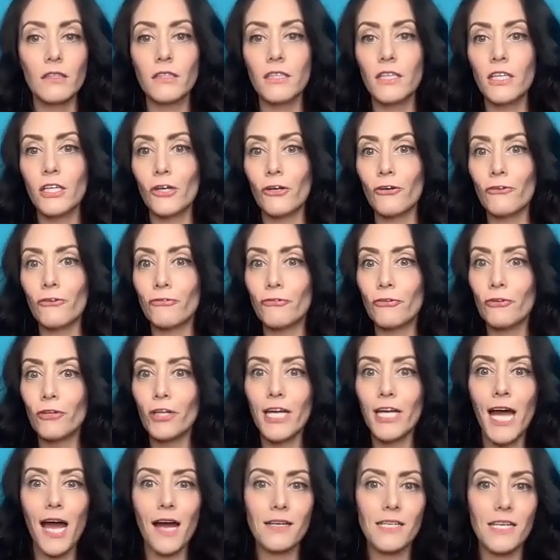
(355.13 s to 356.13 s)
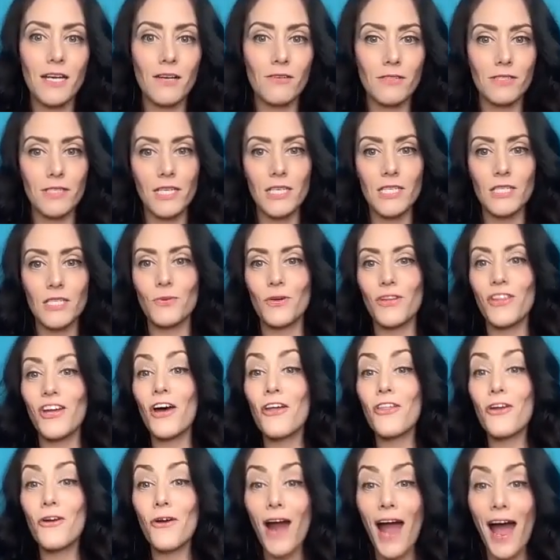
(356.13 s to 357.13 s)
you know, fully act out scenes with
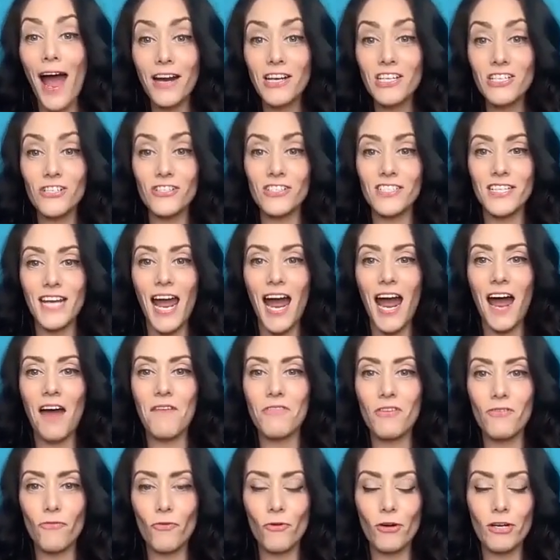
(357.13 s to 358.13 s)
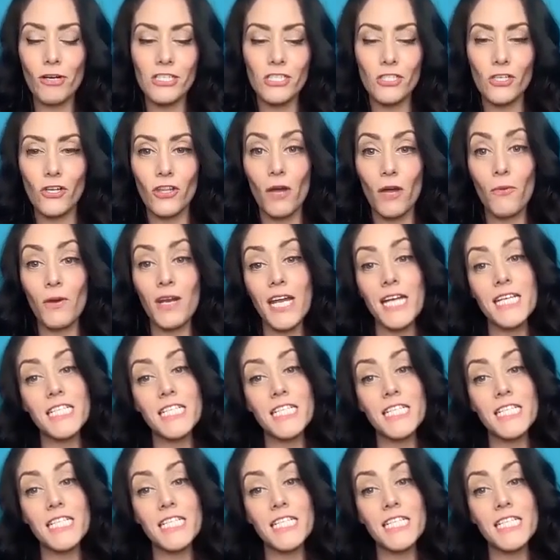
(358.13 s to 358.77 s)
other actors and have the voice. So then when yeah.